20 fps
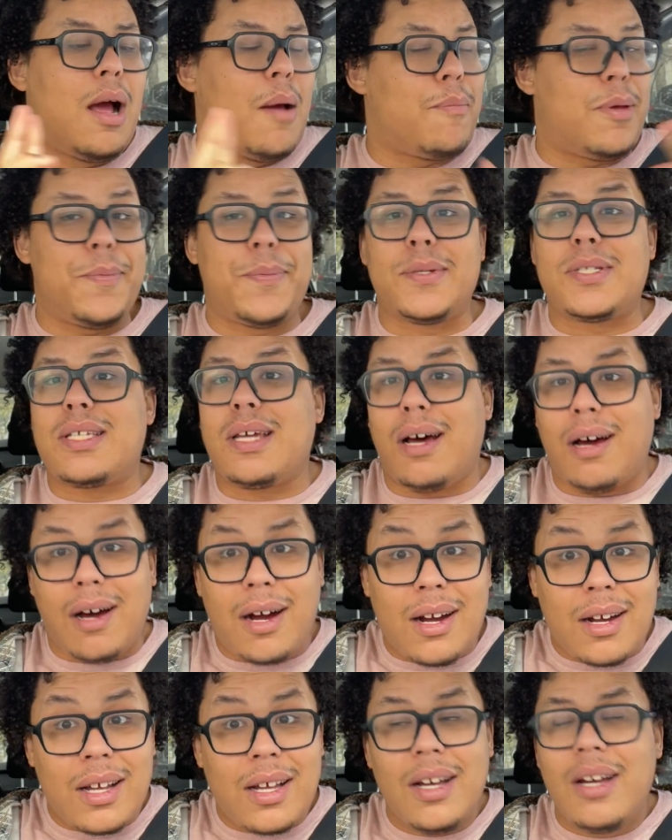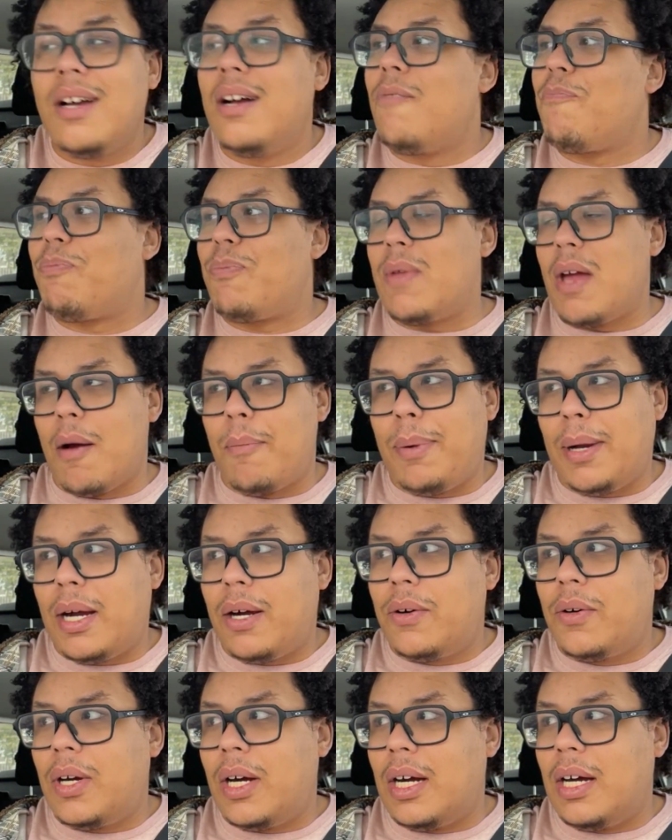People talk
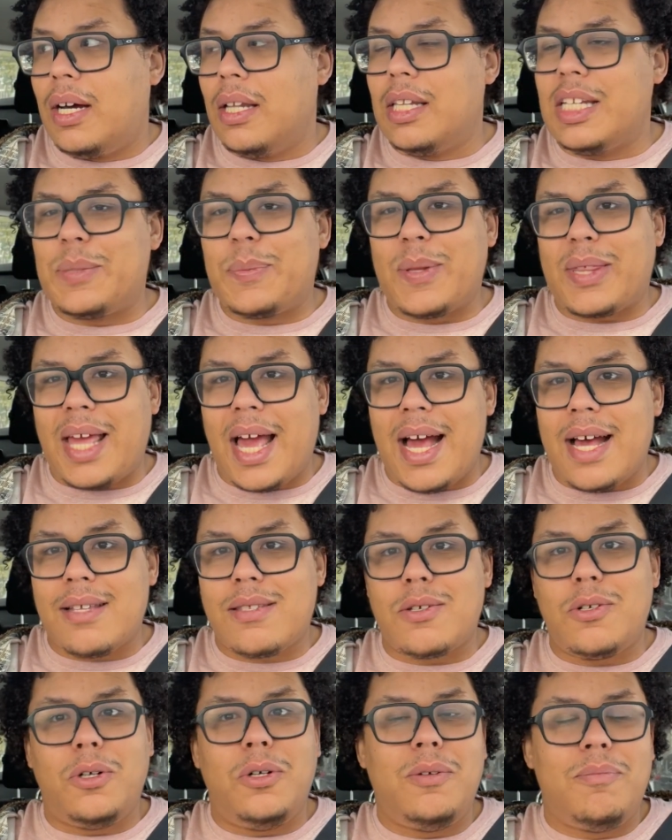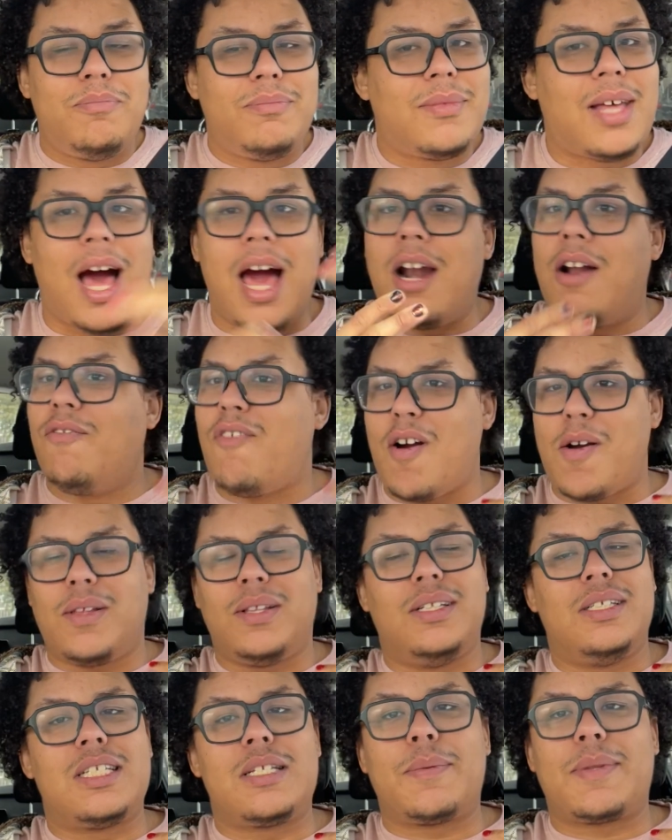about Elizabeth Gaskell. I don't fuck with
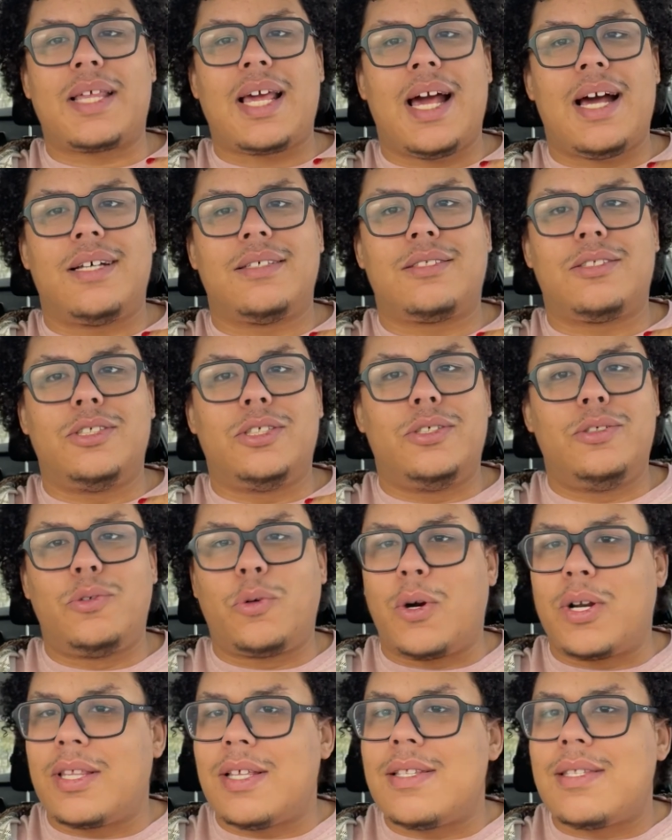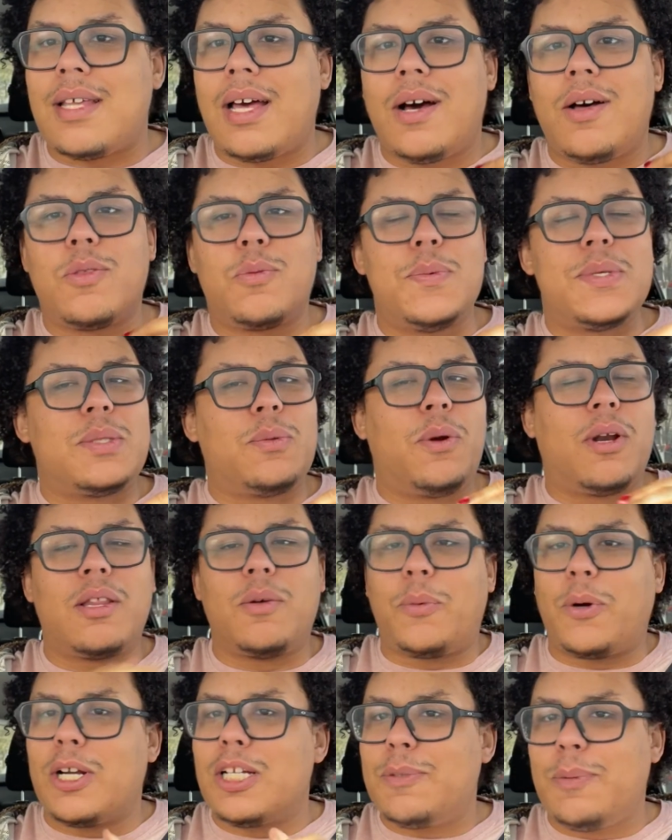Elizabeth Gaskell. North and South was one of the
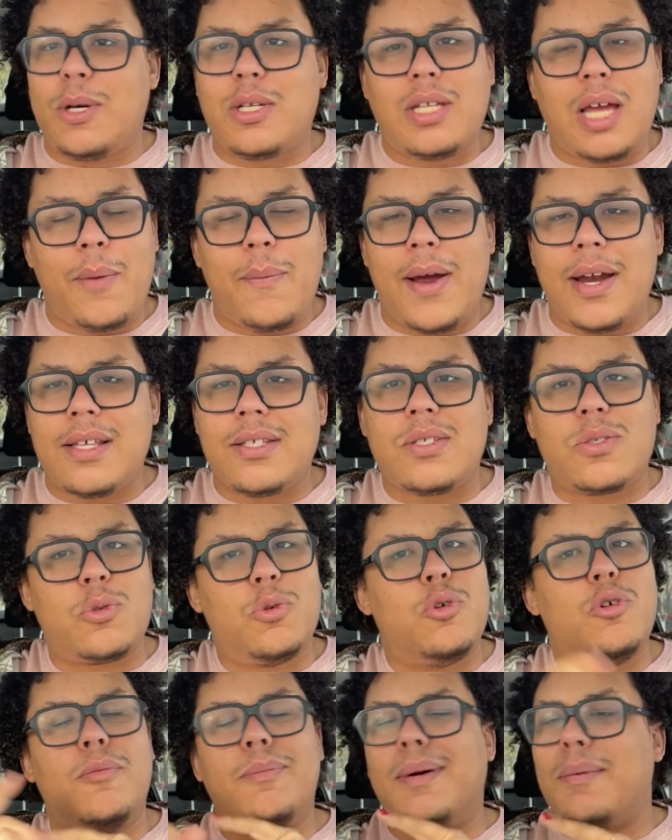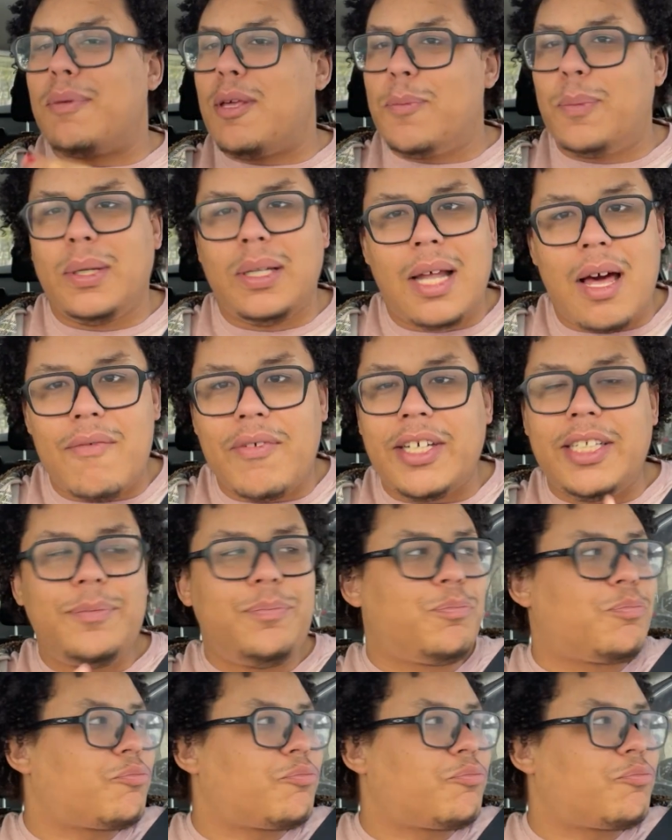worst books I read in school, but people love it.